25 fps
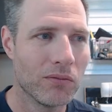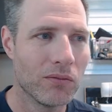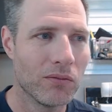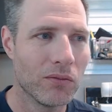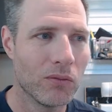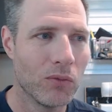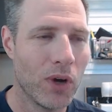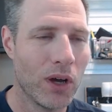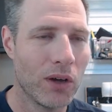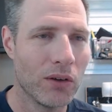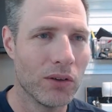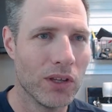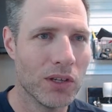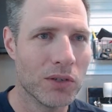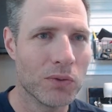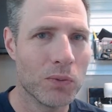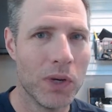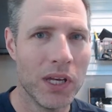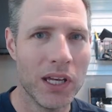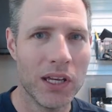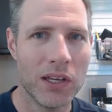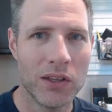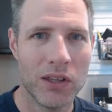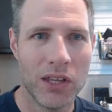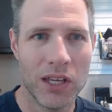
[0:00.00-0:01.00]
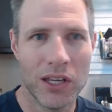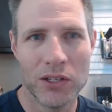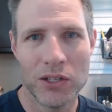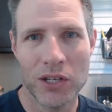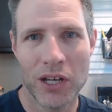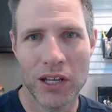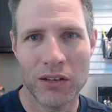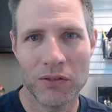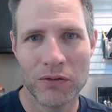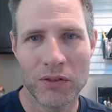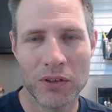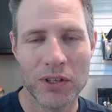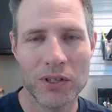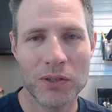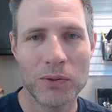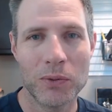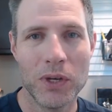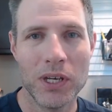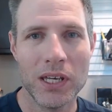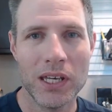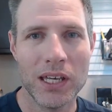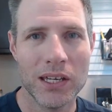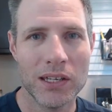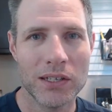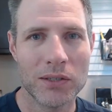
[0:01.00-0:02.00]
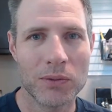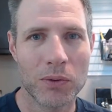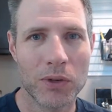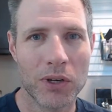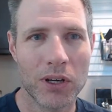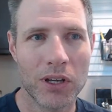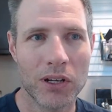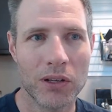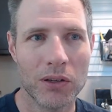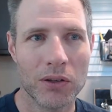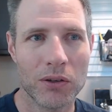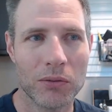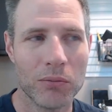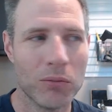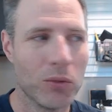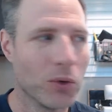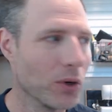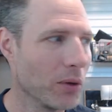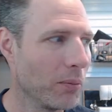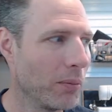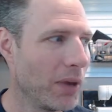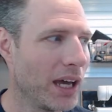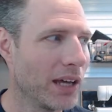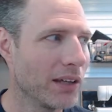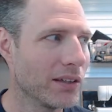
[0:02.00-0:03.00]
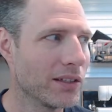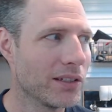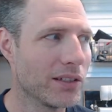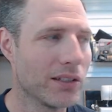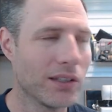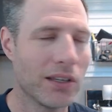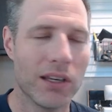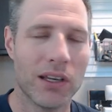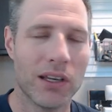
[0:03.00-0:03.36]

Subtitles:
well, this week, the agenda for this week is we're going to learn more about